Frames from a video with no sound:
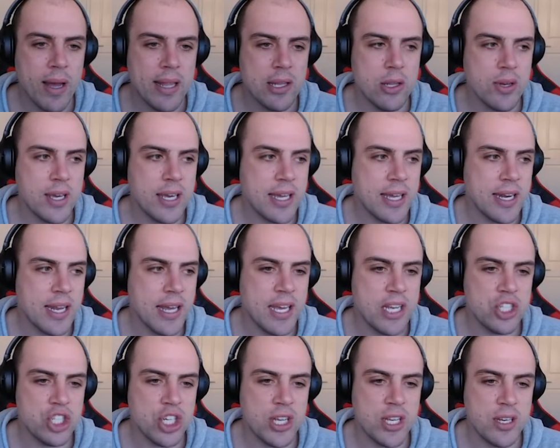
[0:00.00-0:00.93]
looking at
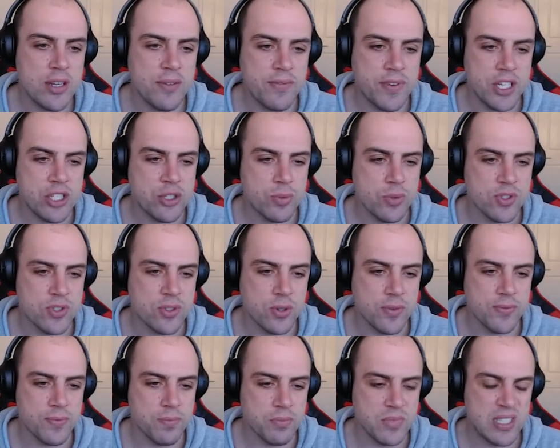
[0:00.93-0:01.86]
each individual sort
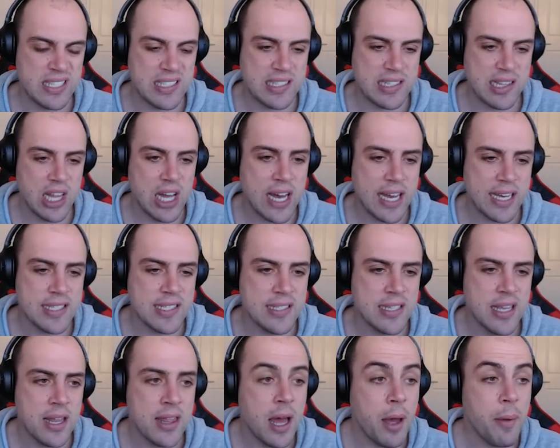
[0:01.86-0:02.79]
of
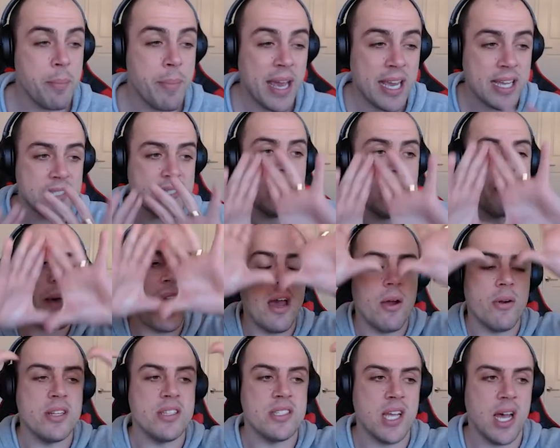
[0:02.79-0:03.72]
slice that makes up
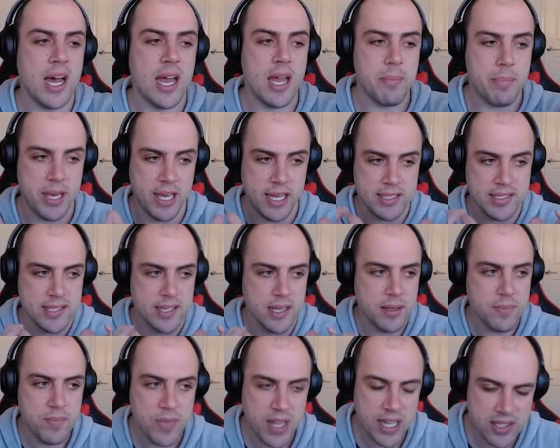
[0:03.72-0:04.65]
our entire pizza.
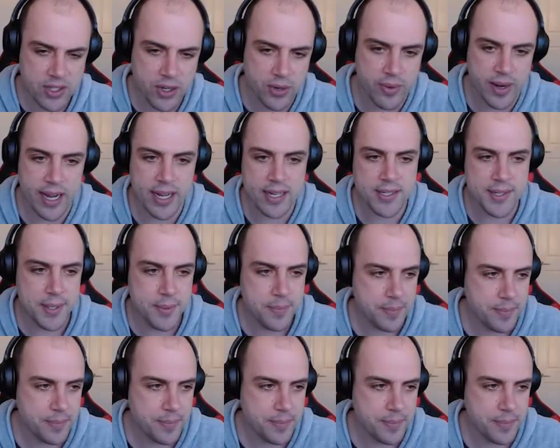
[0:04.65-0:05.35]
That's correct.